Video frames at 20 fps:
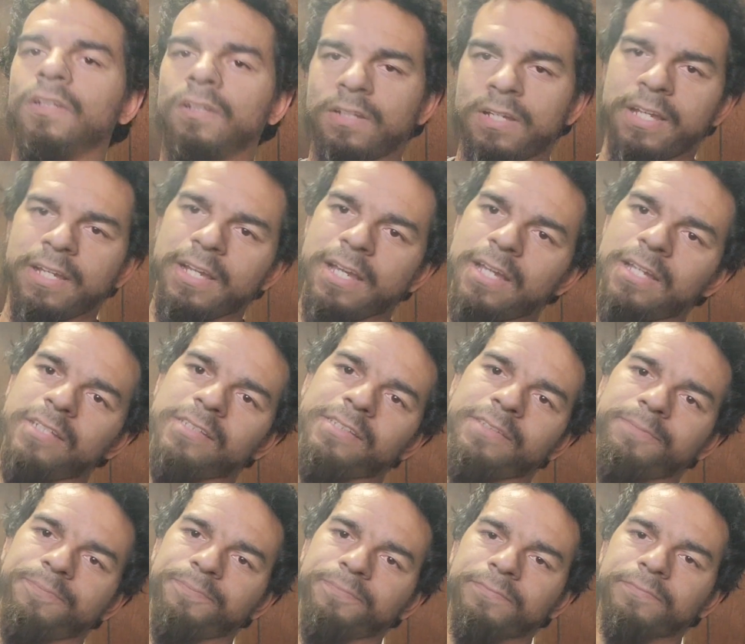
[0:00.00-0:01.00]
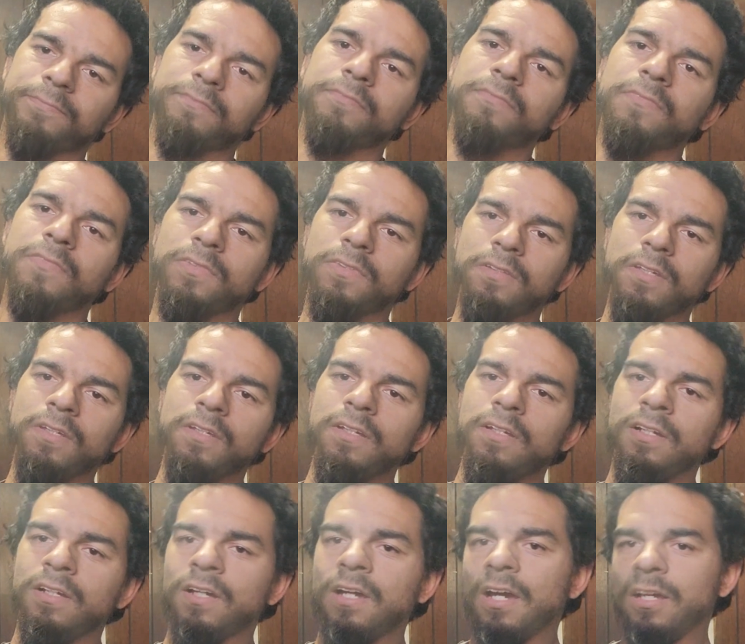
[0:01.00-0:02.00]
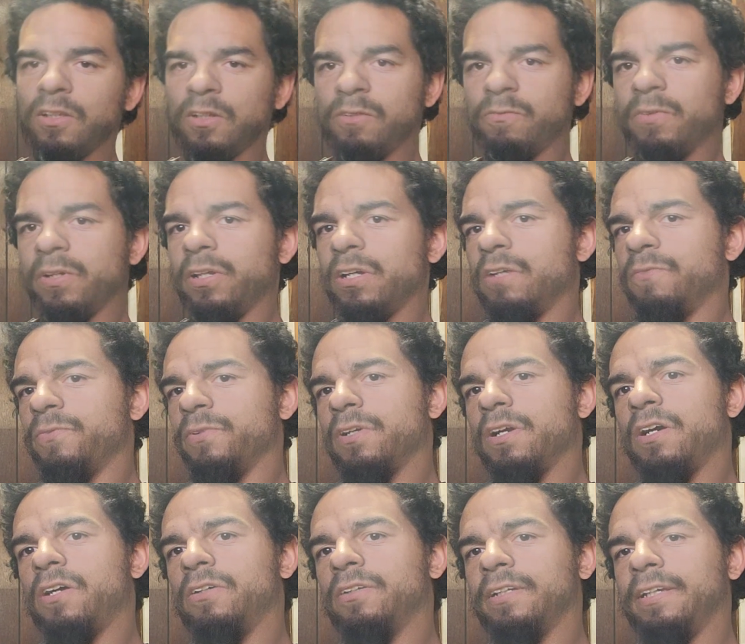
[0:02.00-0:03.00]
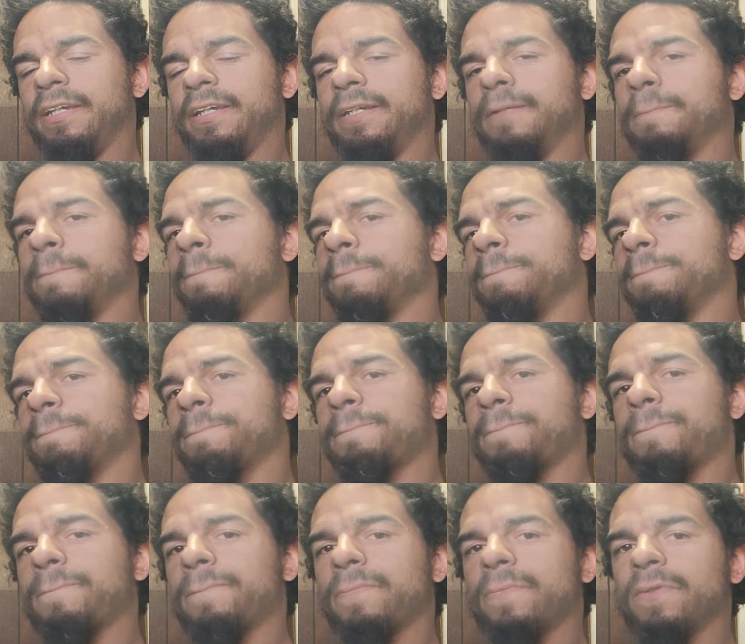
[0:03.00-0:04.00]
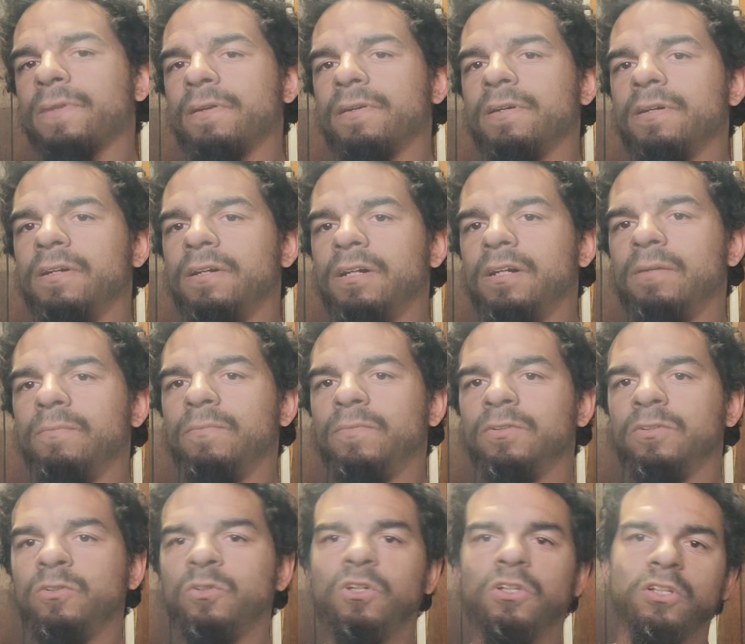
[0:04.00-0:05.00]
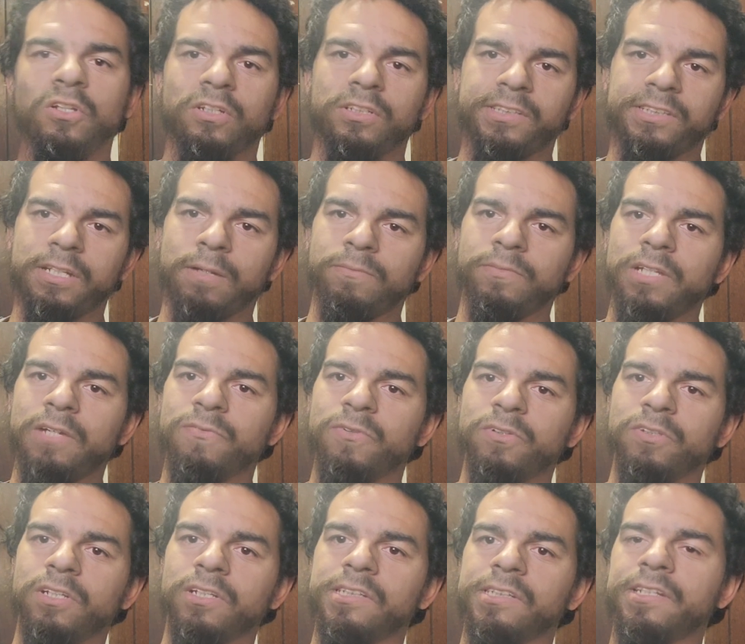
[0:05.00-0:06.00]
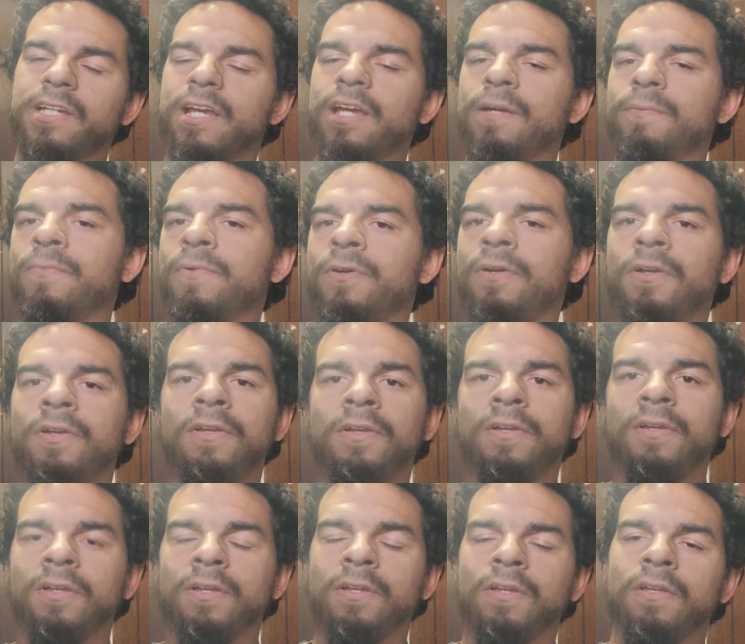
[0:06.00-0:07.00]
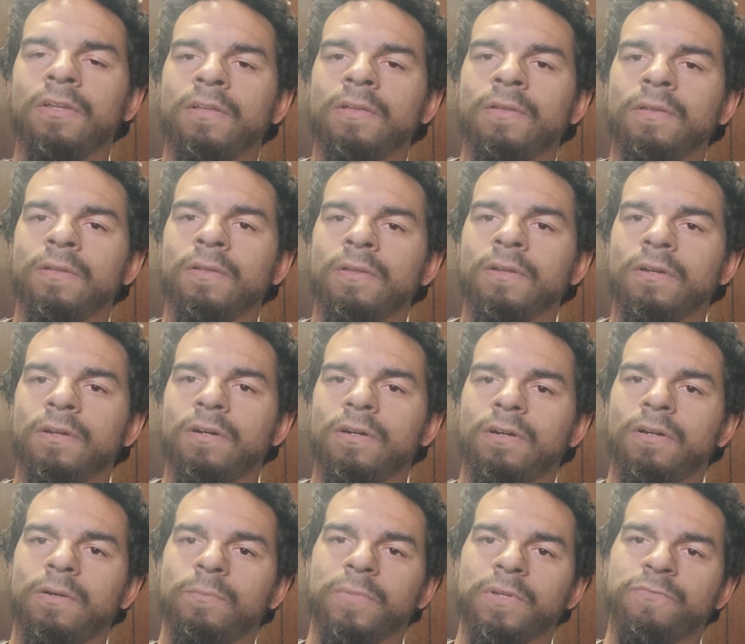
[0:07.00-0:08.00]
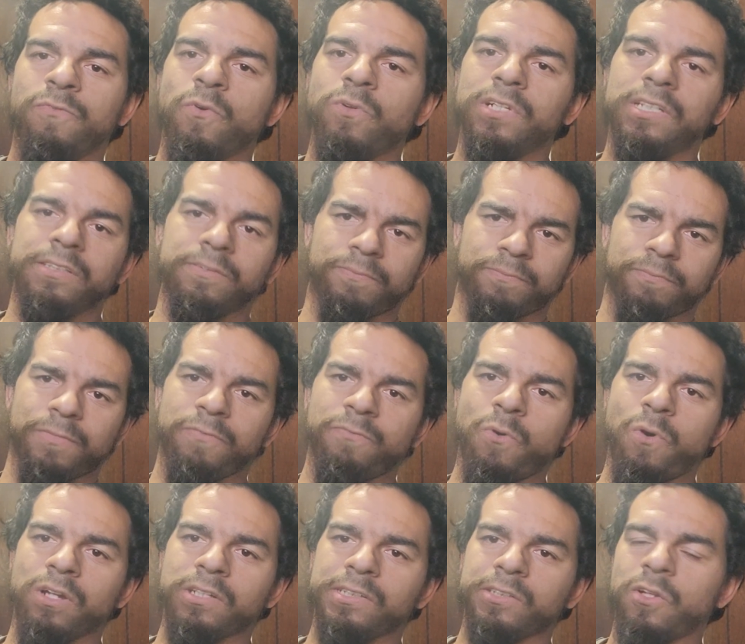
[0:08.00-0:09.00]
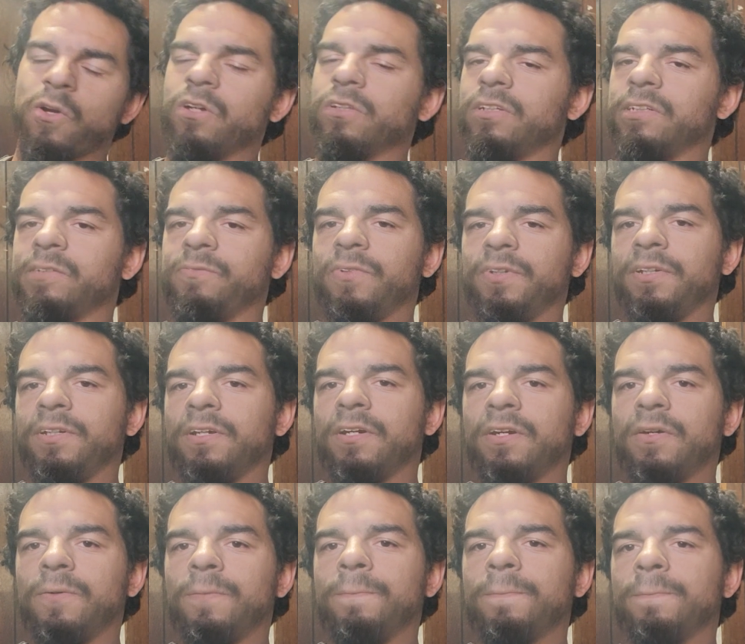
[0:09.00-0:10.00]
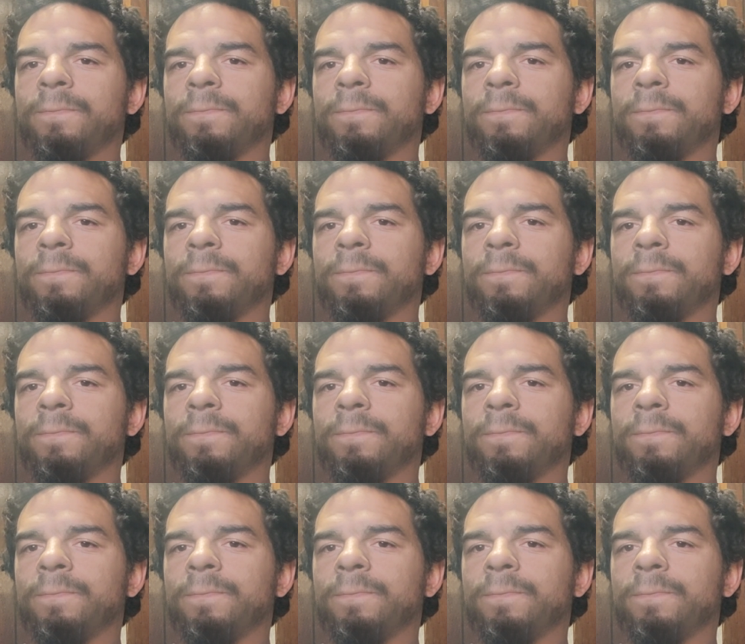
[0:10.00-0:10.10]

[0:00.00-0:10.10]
Hey guys, got a little video for y'all again. Doing a little something different this time. Before I start this video,